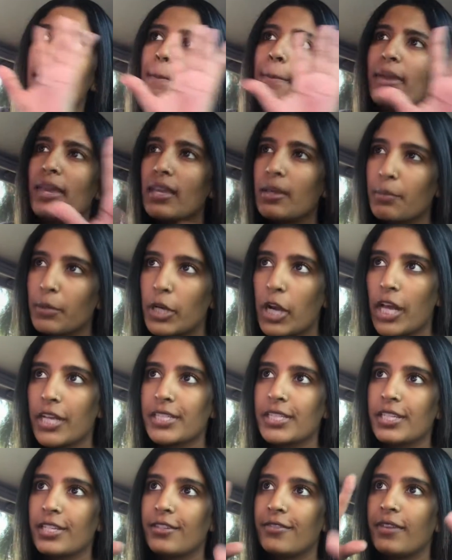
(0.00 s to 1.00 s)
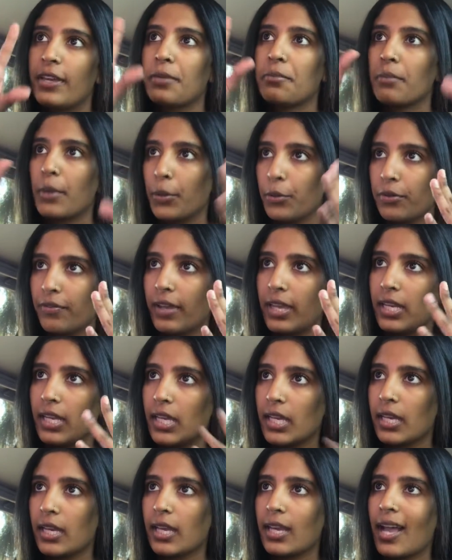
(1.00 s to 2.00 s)
being productive and
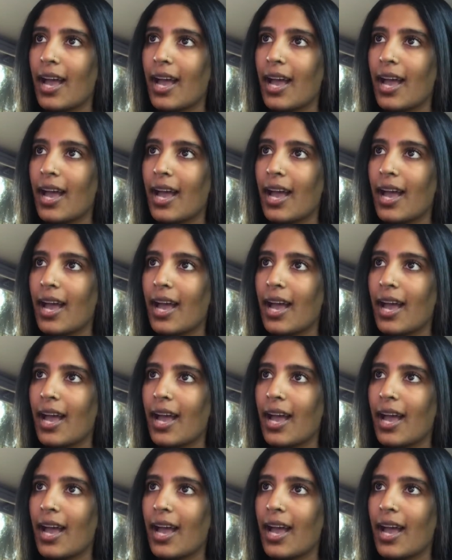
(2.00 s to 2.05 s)
motivated,